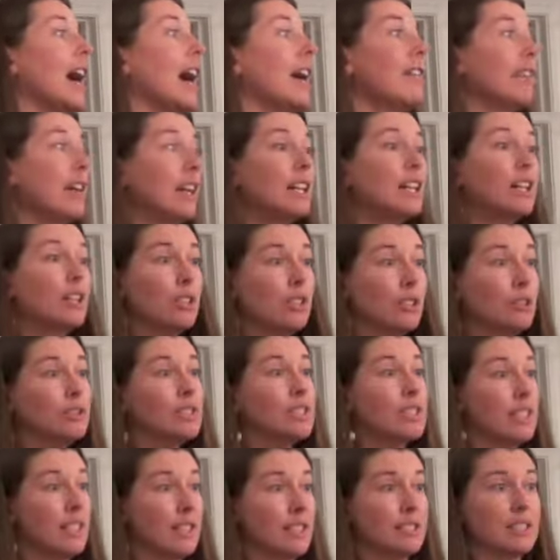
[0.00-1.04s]
And that
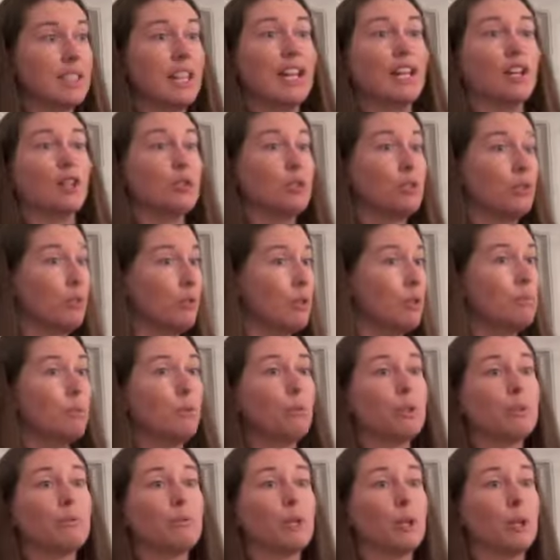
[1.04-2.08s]
includes things like to the
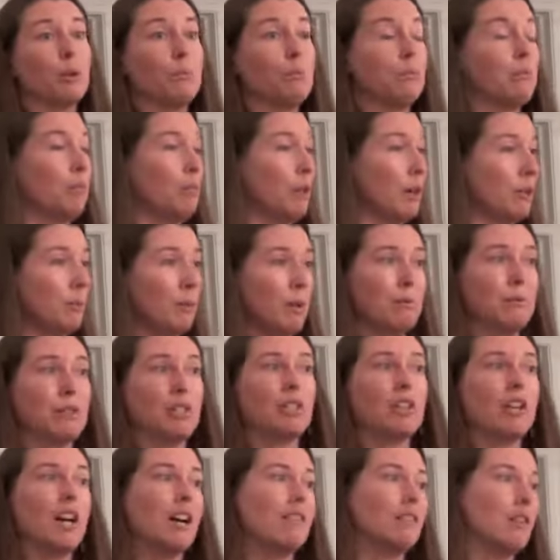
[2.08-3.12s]
boardroom, where women
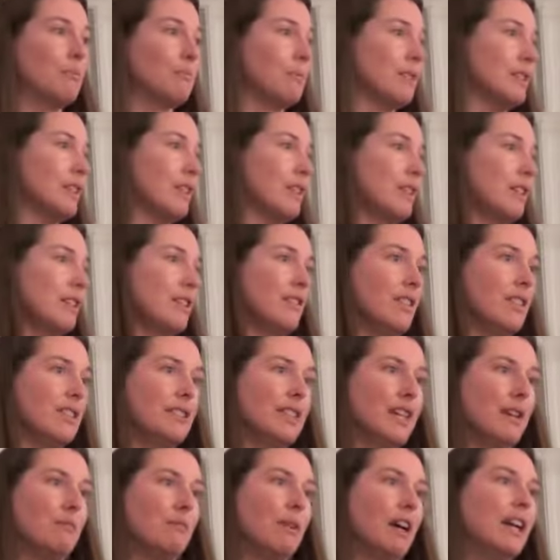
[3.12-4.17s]
are not represented in the
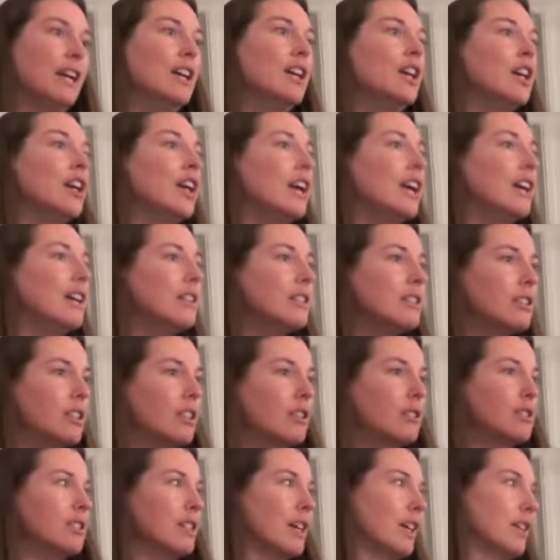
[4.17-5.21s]
same way, into
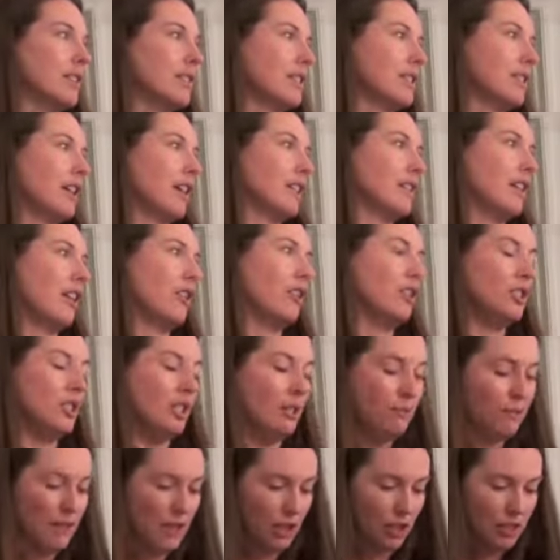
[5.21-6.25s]
those science and
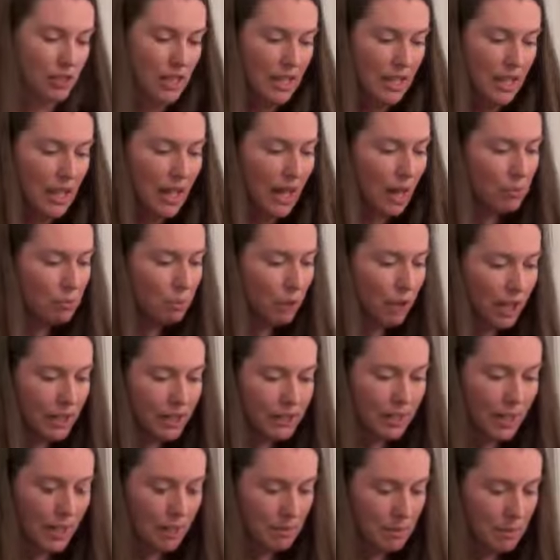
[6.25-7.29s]
technology fields. I
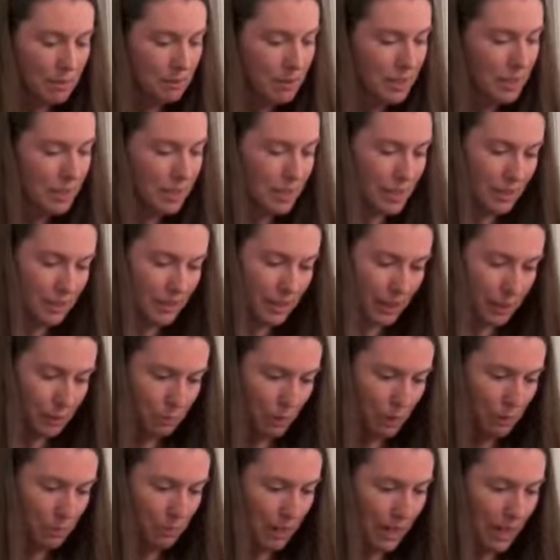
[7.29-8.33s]
brought um, some statistics
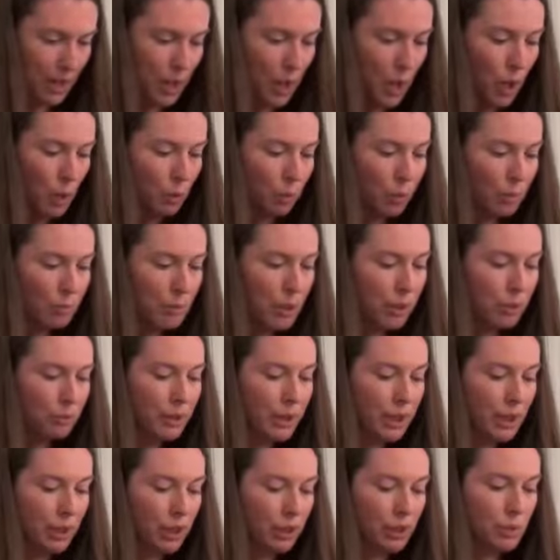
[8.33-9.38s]
with me. Women
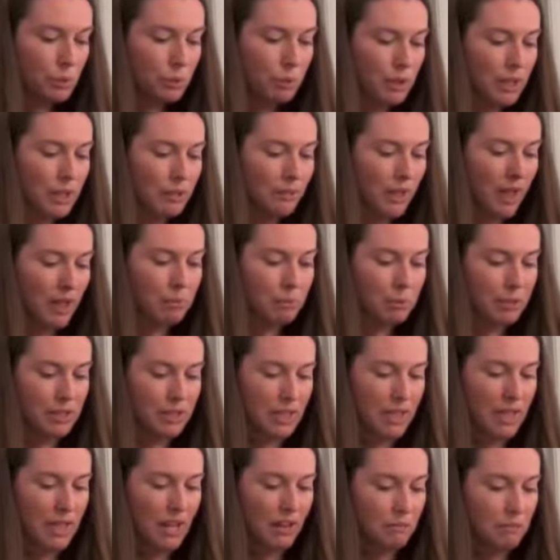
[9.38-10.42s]
only earn 25%
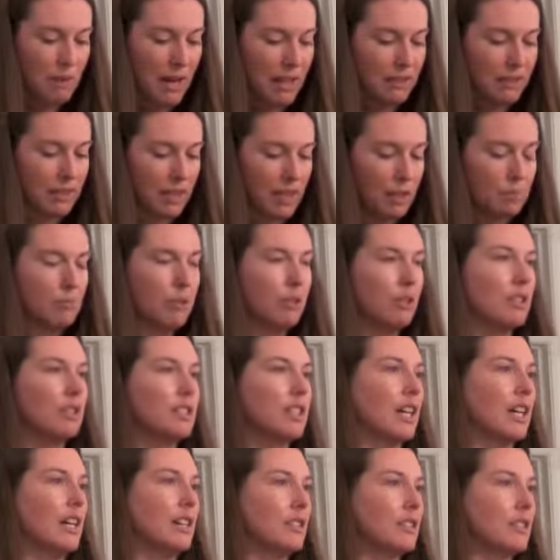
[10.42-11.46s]
of math and computer
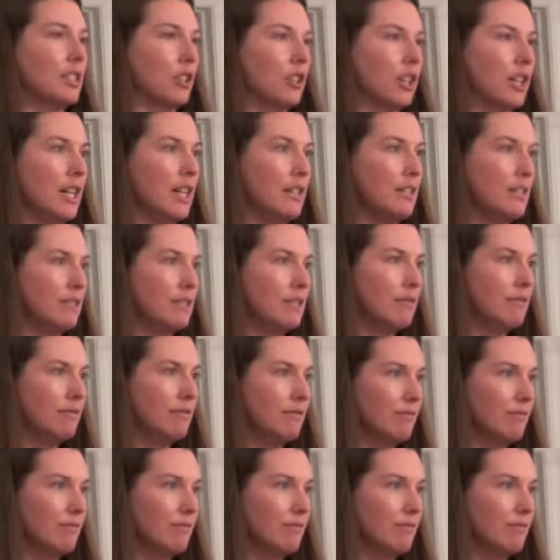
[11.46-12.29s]
science degrees.